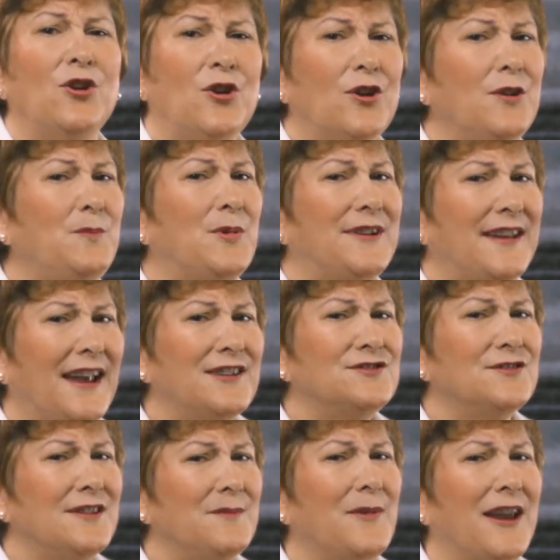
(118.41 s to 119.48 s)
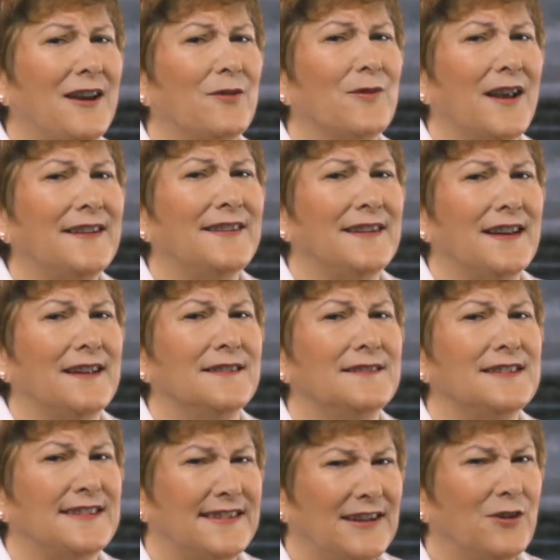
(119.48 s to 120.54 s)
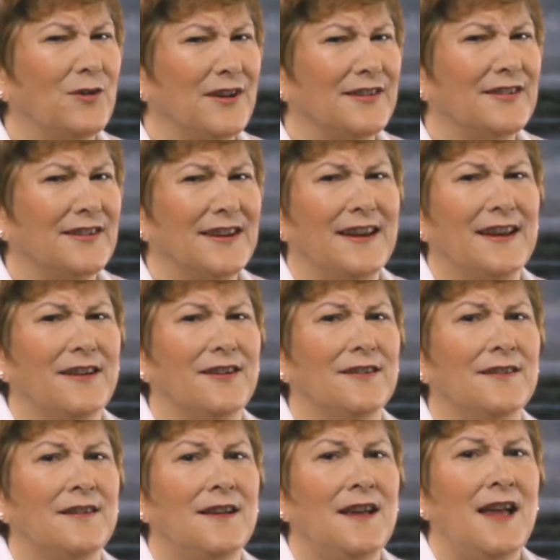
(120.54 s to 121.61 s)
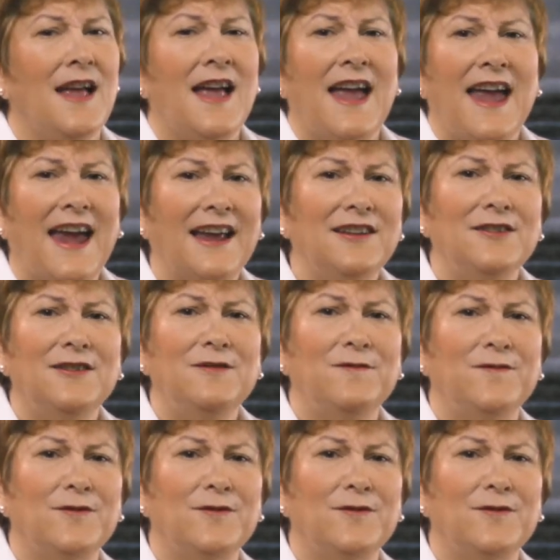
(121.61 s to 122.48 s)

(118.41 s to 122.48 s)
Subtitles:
could potentially make a resident seriously ill. Handling